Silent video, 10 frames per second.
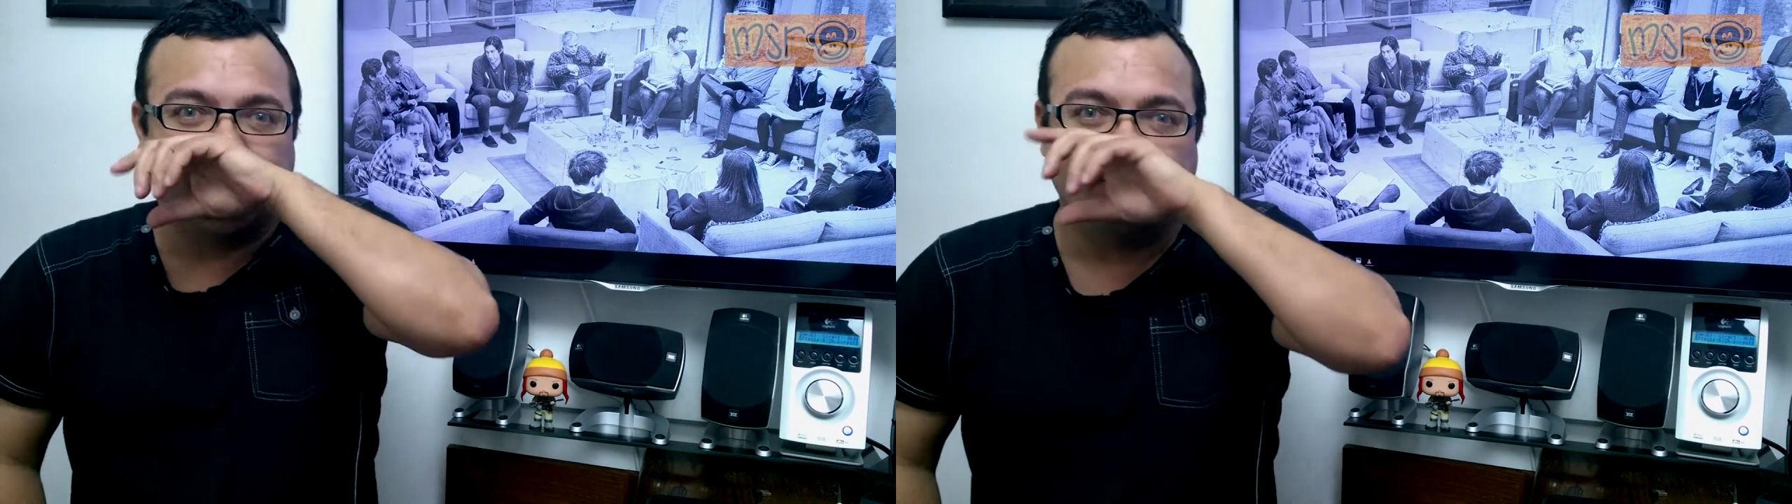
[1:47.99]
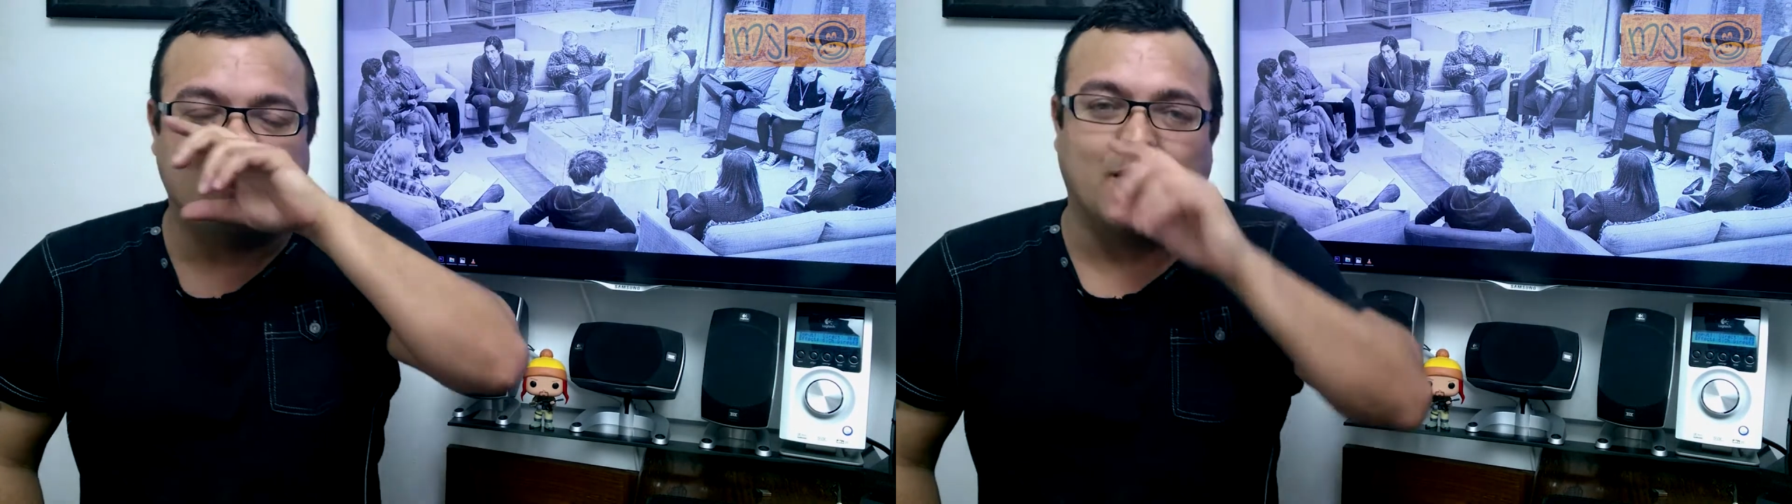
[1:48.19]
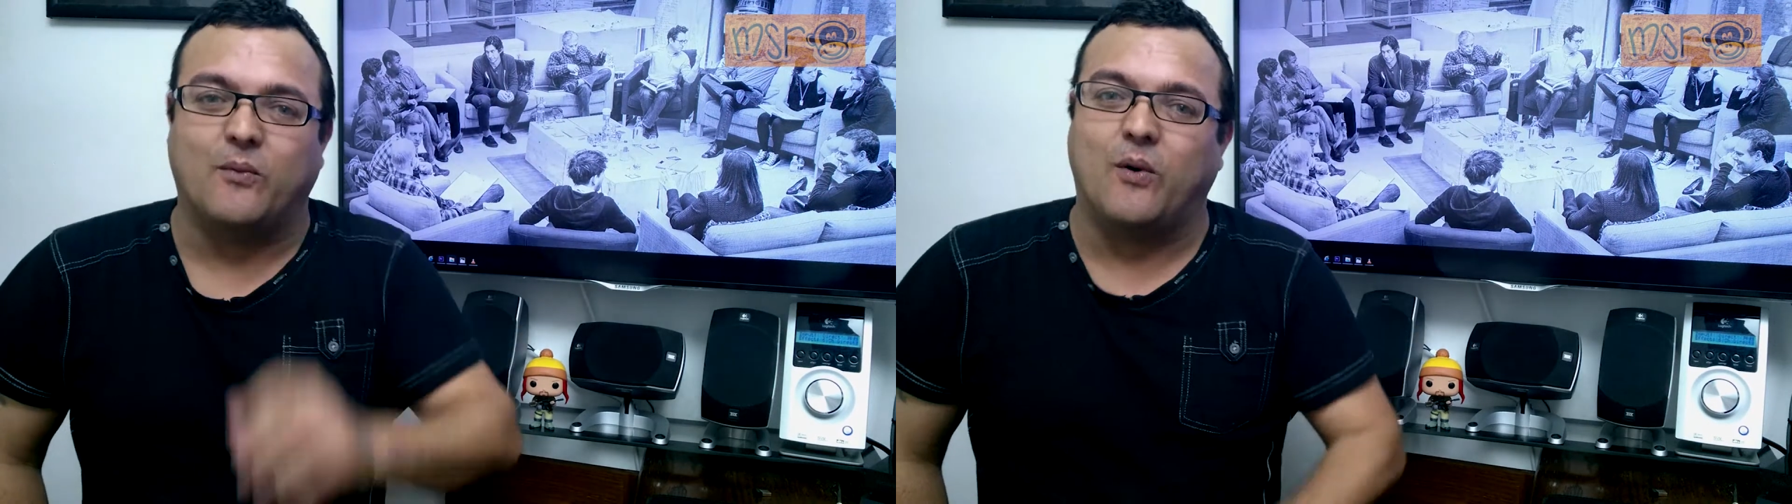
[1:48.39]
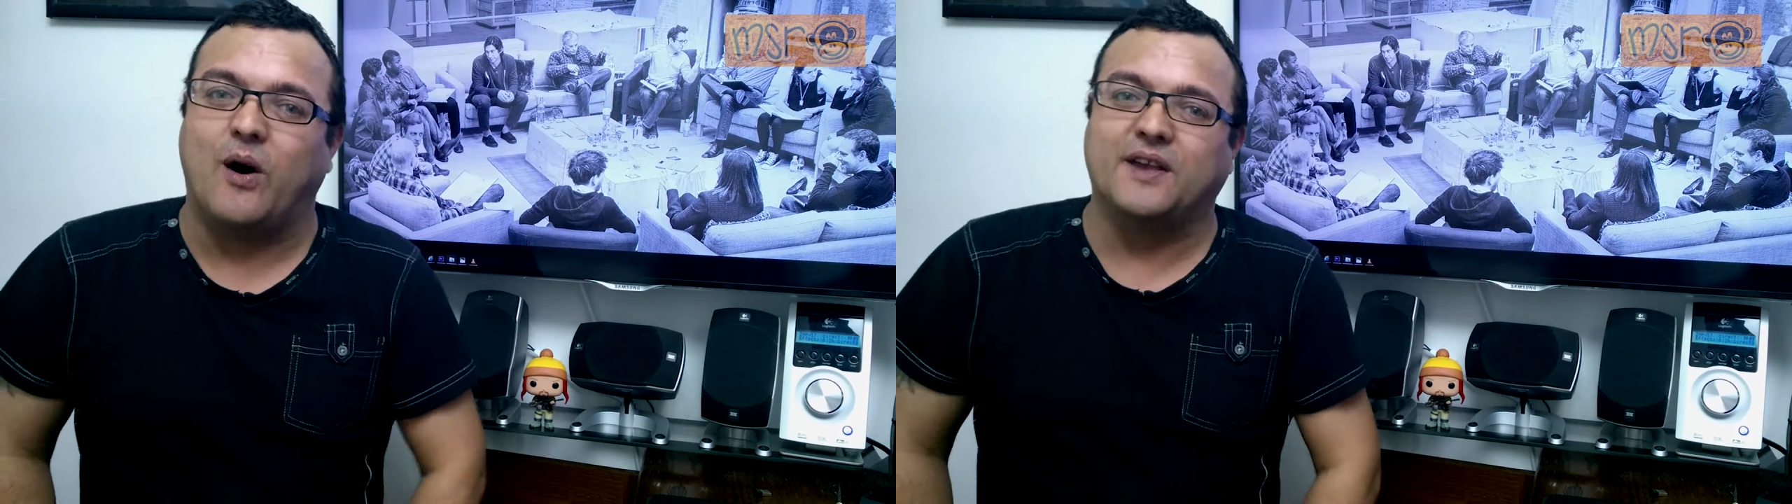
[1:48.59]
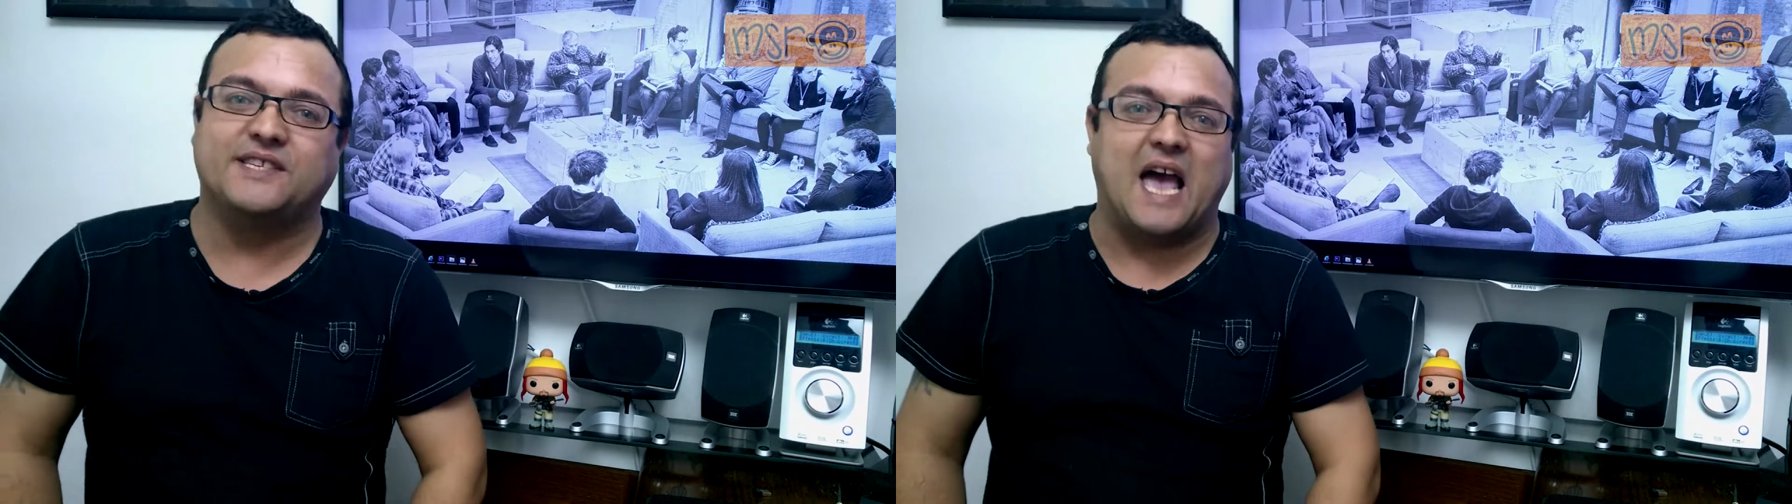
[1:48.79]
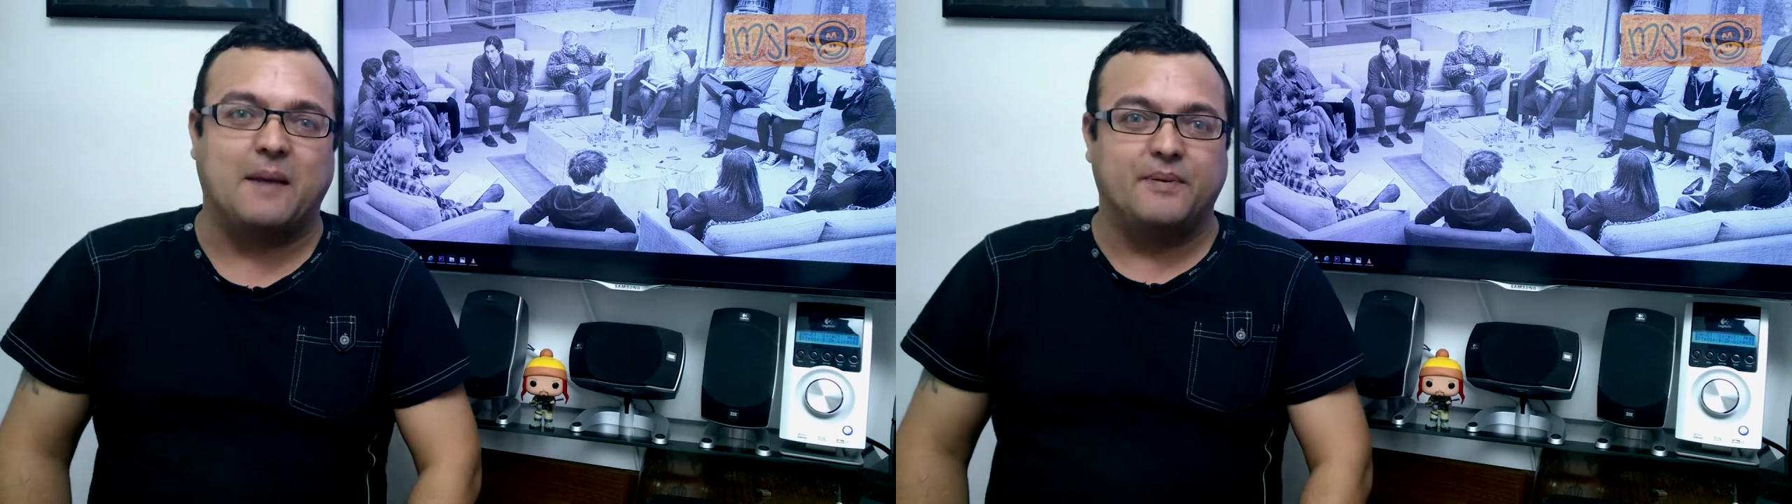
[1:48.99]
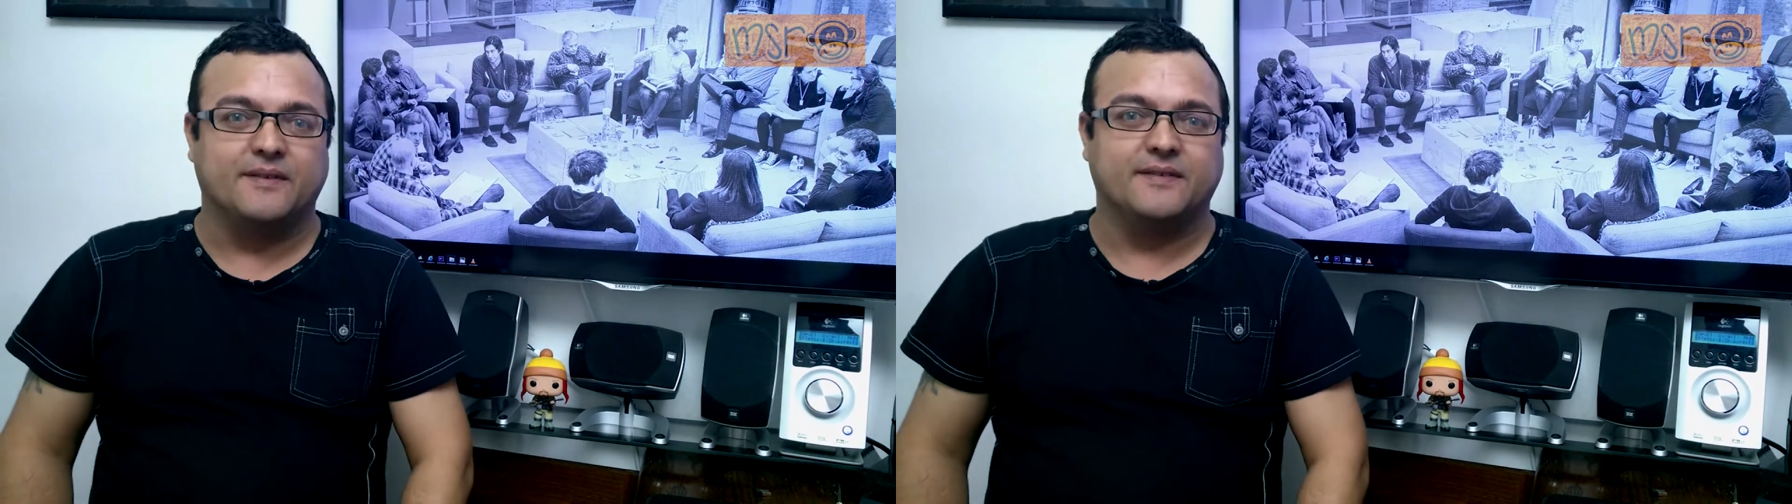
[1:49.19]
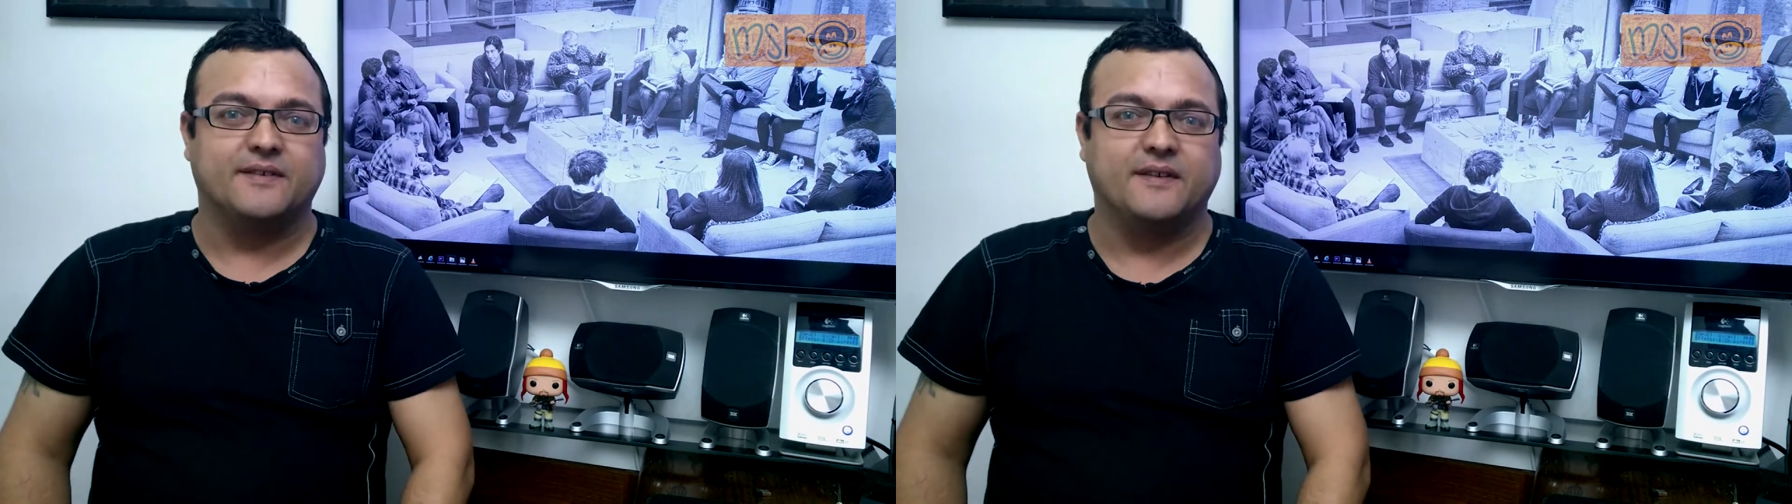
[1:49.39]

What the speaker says: But what has happened?